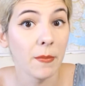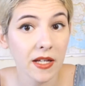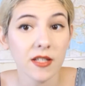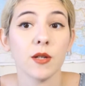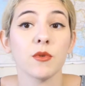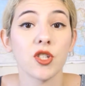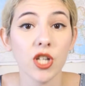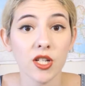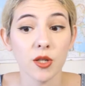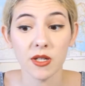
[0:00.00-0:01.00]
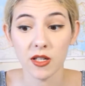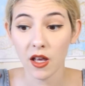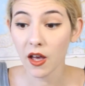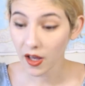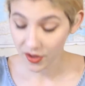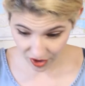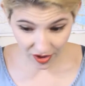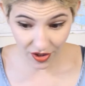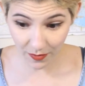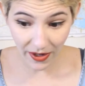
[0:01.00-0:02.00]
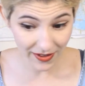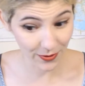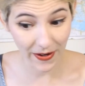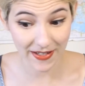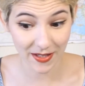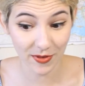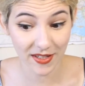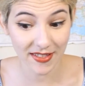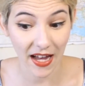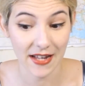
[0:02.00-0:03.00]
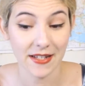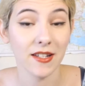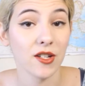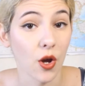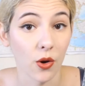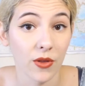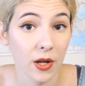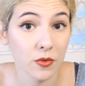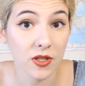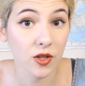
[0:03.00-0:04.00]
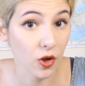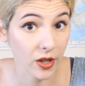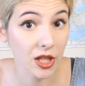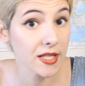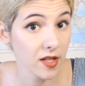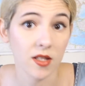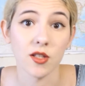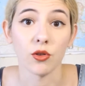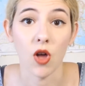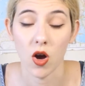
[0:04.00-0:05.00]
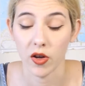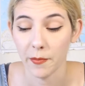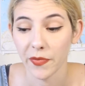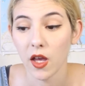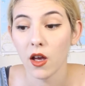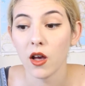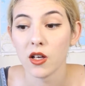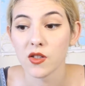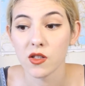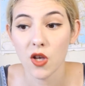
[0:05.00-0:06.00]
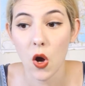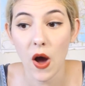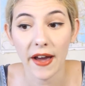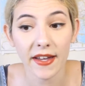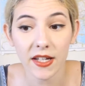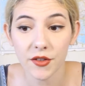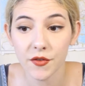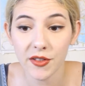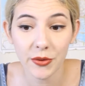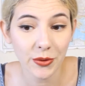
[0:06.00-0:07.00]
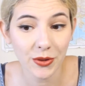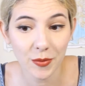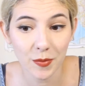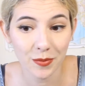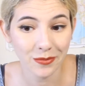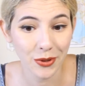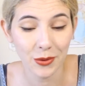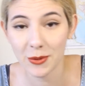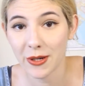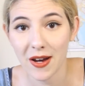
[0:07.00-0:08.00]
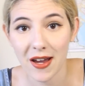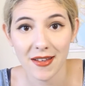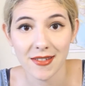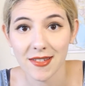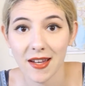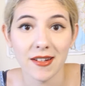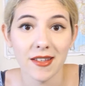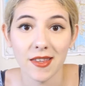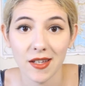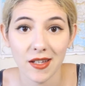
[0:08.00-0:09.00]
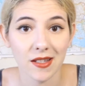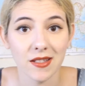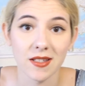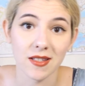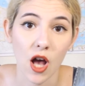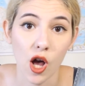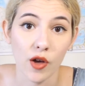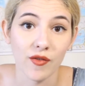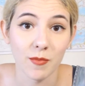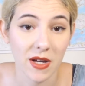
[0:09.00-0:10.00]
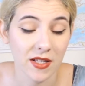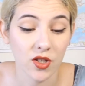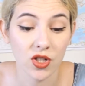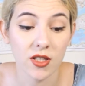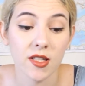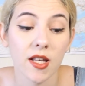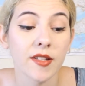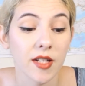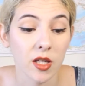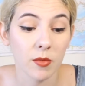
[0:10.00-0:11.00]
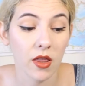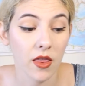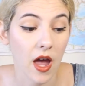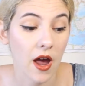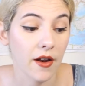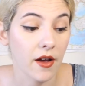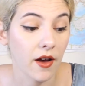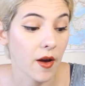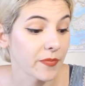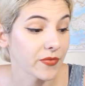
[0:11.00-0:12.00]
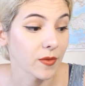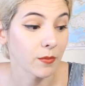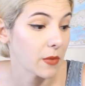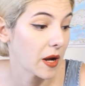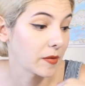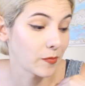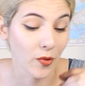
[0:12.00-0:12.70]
because I was changing my address, because I didn't know that it was going to take so long. So I got a few computerized kind of things of messages telling me that my